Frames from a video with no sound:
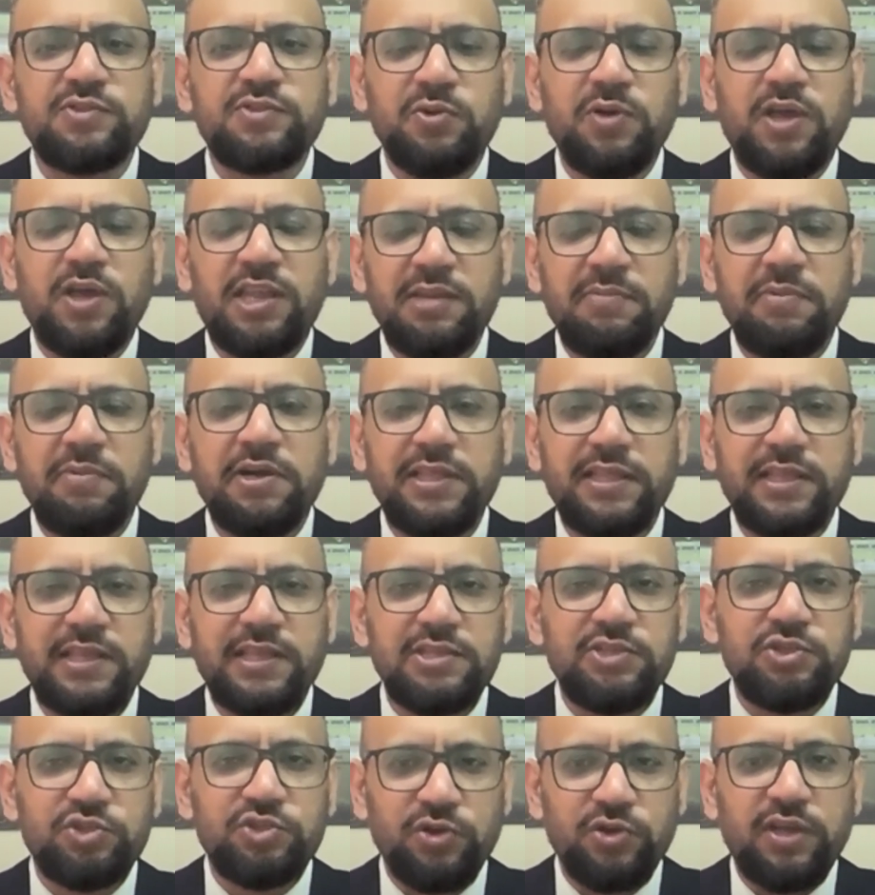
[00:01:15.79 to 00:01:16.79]
So anybody
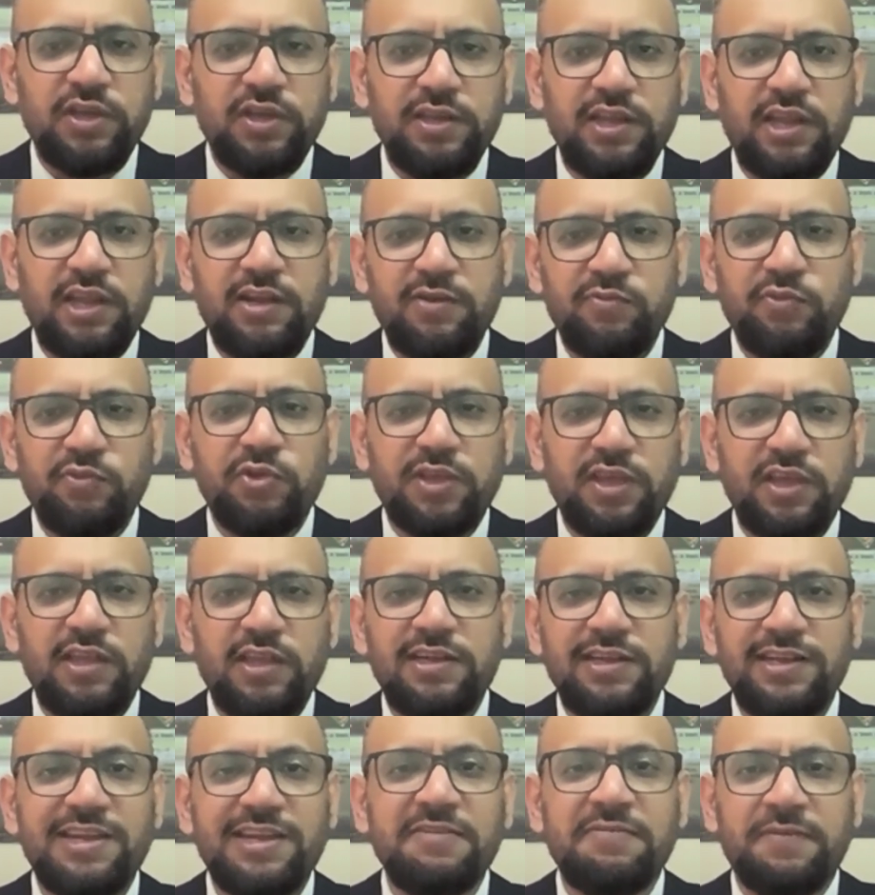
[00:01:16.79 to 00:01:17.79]
can join, and we
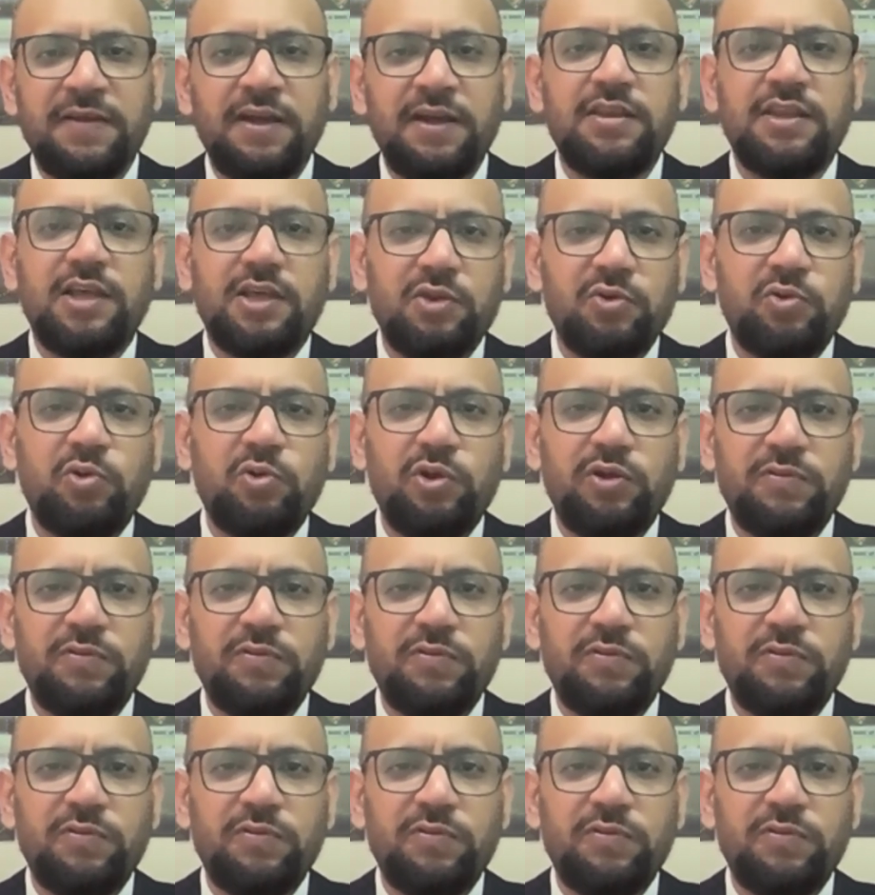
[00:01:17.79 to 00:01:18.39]
can define a role